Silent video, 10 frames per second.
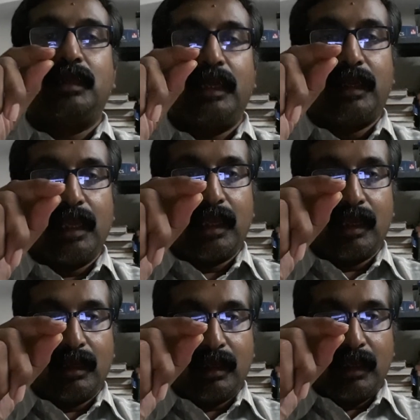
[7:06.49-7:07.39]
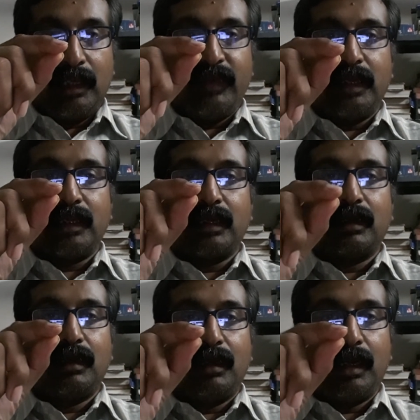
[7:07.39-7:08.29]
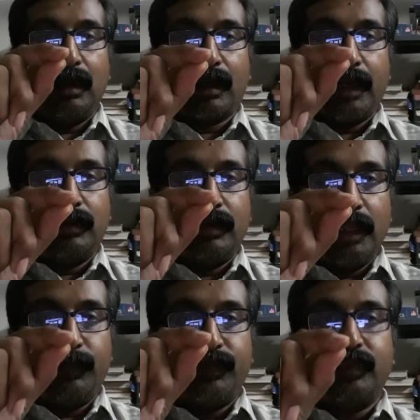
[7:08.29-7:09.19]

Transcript: Then take a elevator and try to dip.